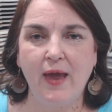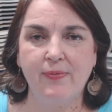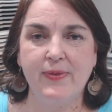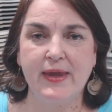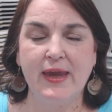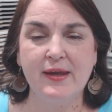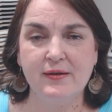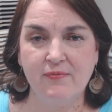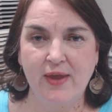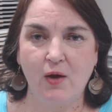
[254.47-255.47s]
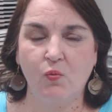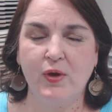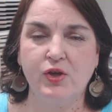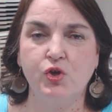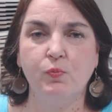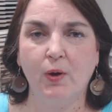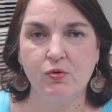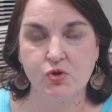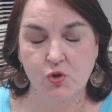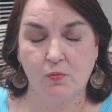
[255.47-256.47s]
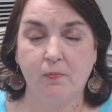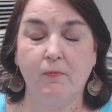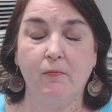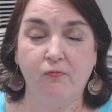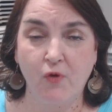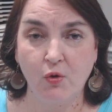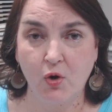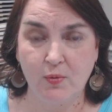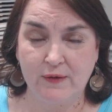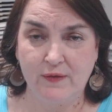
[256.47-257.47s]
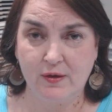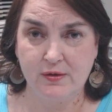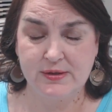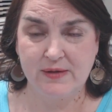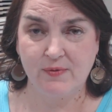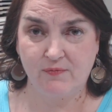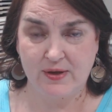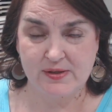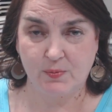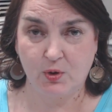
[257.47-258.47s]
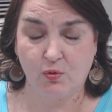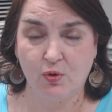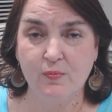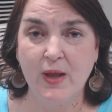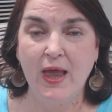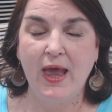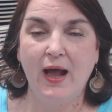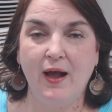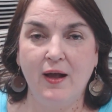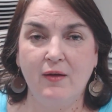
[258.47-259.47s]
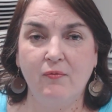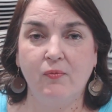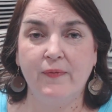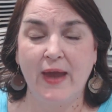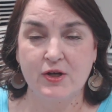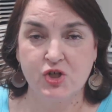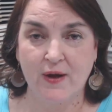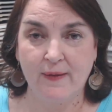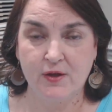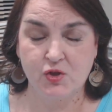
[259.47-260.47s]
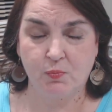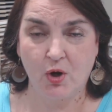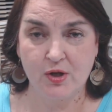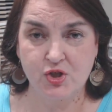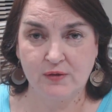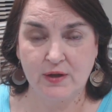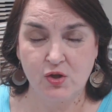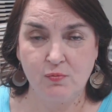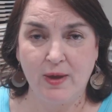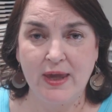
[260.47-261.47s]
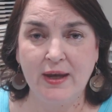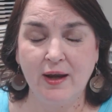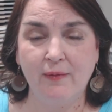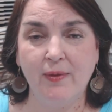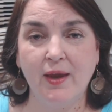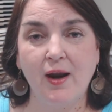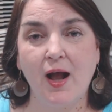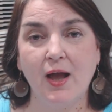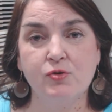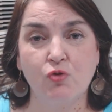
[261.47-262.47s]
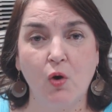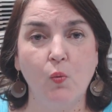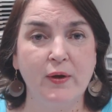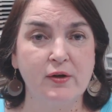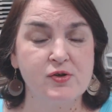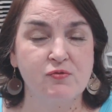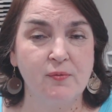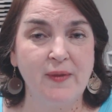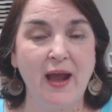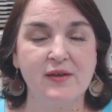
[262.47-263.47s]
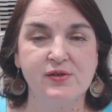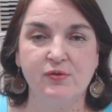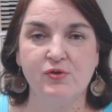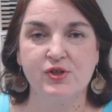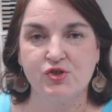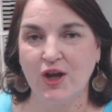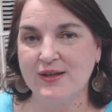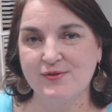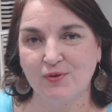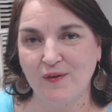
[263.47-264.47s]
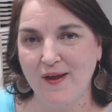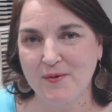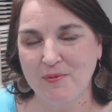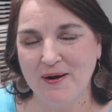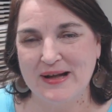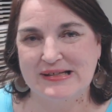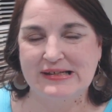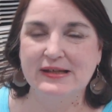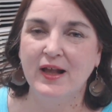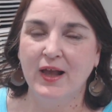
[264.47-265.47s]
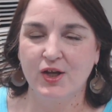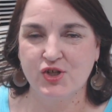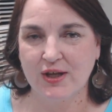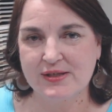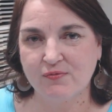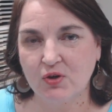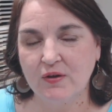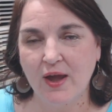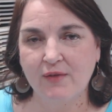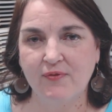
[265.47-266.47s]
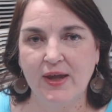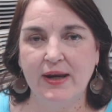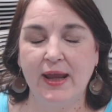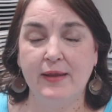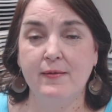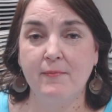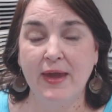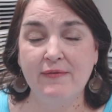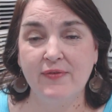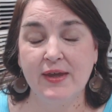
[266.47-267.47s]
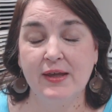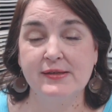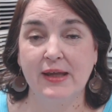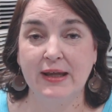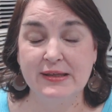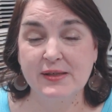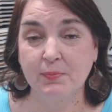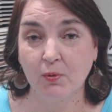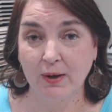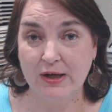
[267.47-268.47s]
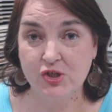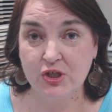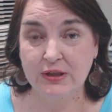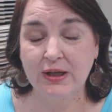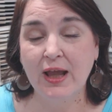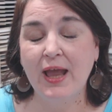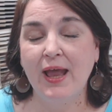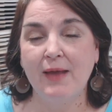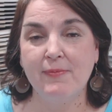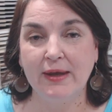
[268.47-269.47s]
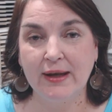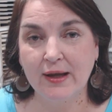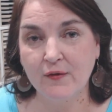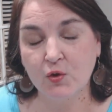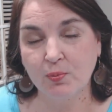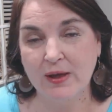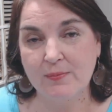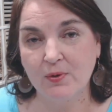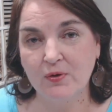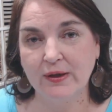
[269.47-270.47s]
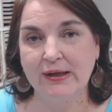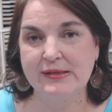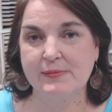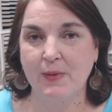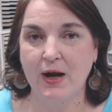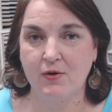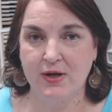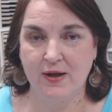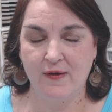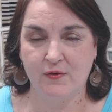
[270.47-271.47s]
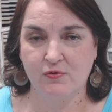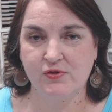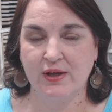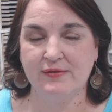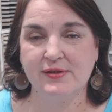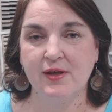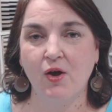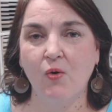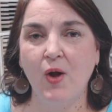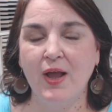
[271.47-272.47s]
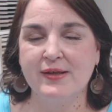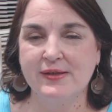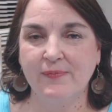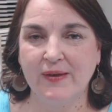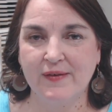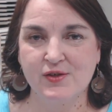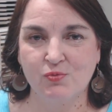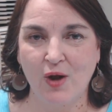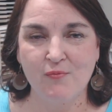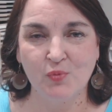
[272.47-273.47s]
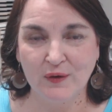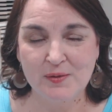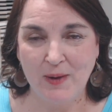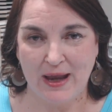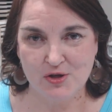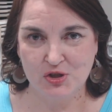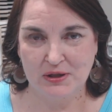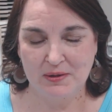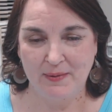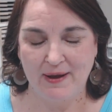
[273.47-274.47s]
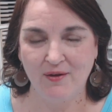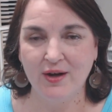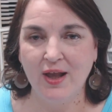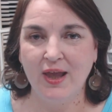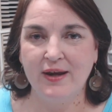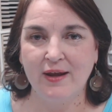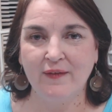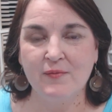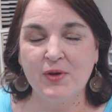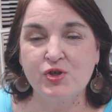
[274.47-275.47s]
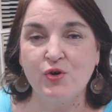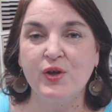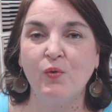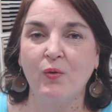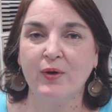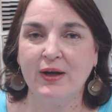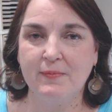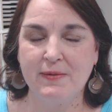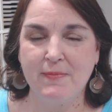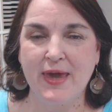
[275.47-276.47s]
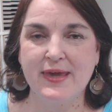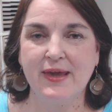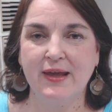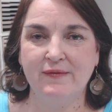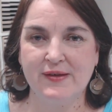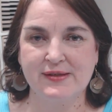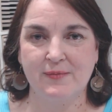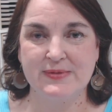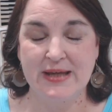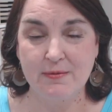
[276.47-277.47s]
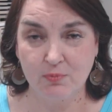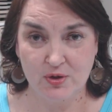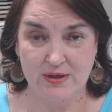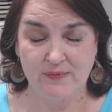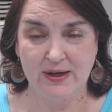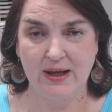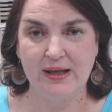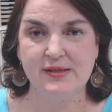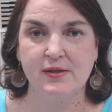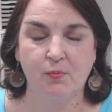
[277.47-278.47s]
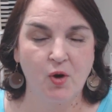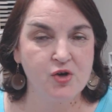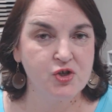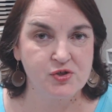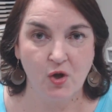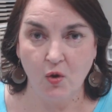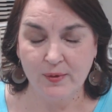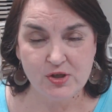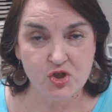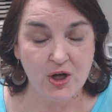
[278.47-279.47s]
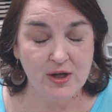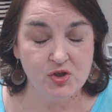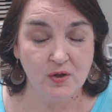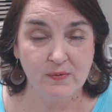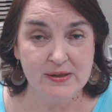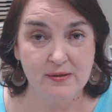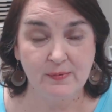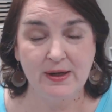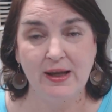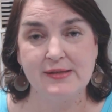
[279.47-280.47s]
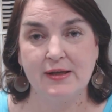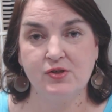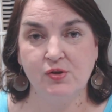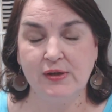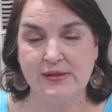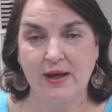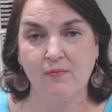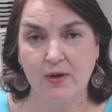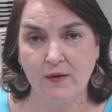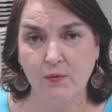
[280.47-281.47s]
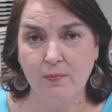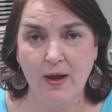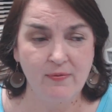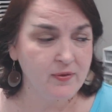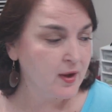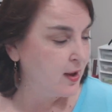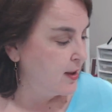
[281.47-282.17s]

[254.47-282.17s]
at the end of that week you post your photo in the Diva Facebook group of that challenge project that you made, and then I draw winners from that. So there's a chance for a lot of prizes, a chance for a lot of fun, and the main thing is inspiration, meeting other people, and inspiring others. And so something that I'm really passionate about. Now let me show you what we're going to be making in the September Diva Days. The projects always change every Diva Days. I do these every other month.